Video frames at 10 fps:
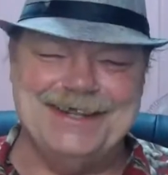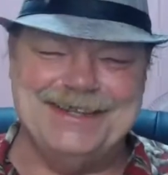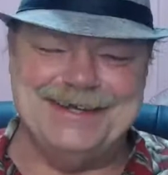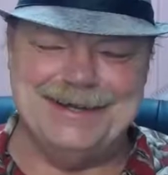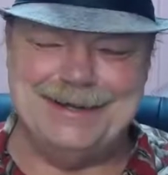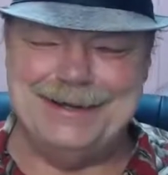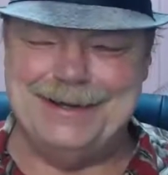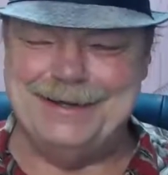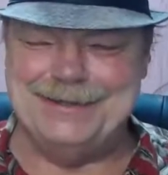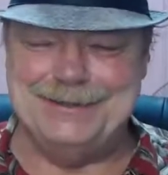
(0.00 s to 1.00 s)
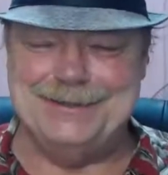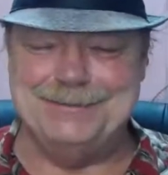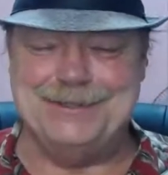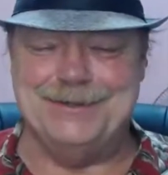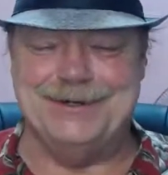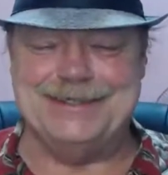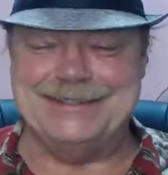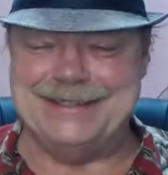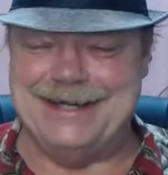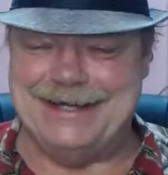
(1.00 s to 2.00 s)
the YouTube
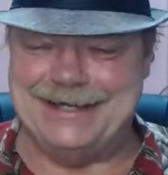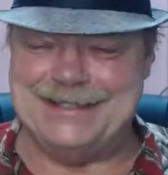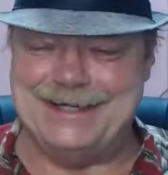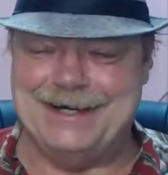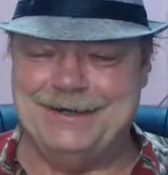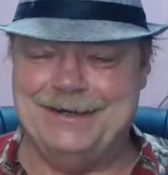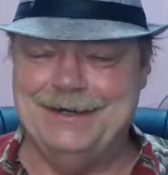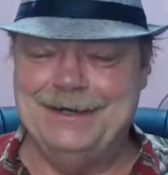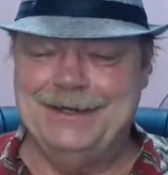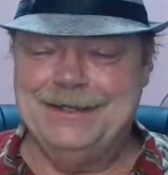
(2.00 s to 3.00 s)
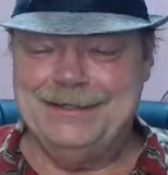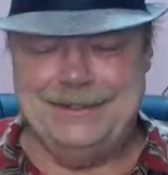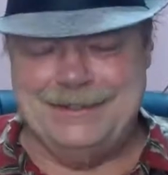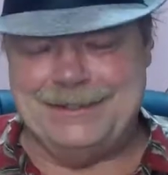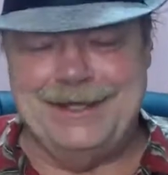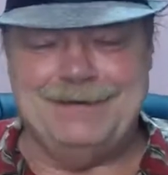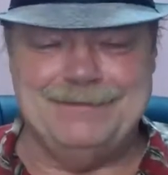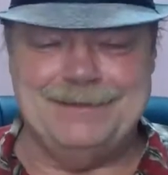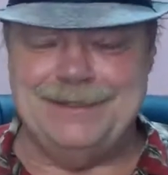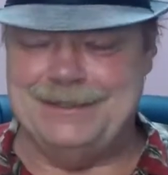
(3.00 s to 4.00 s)
shorts on that channel. Just kind of
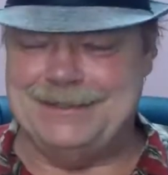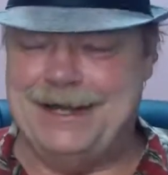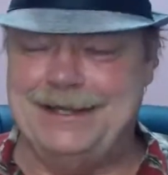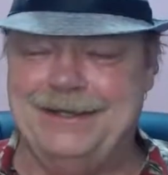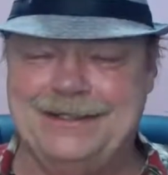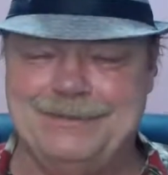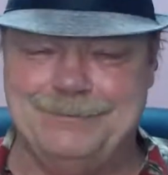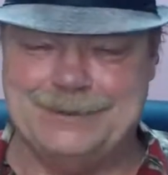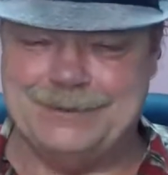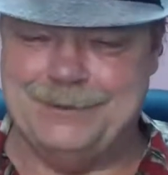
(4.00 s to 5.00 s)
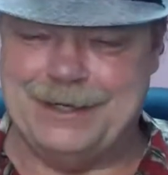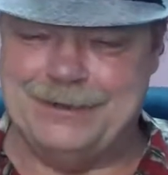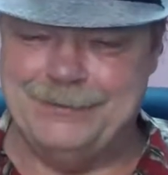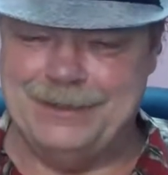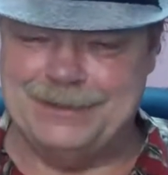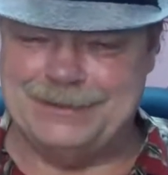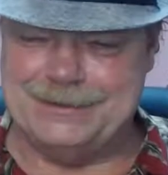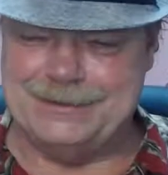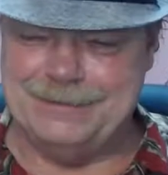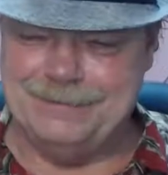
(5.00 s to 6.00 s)
is highlights of what's going on with
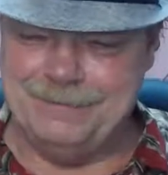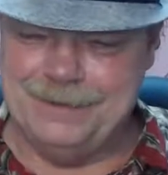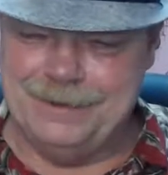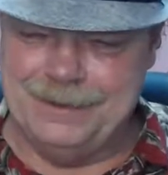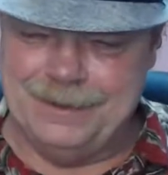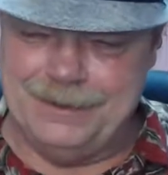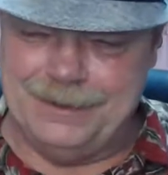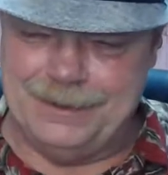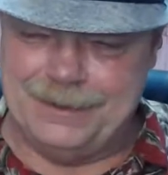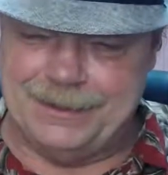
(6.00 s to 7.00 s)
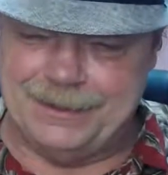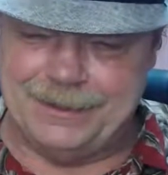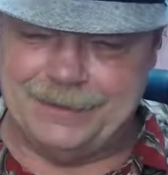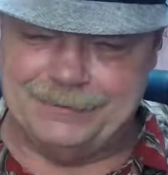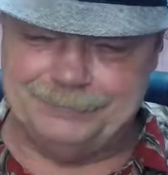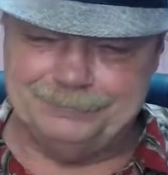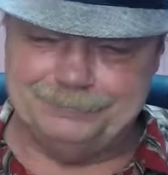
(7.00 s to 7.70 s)
us. And then I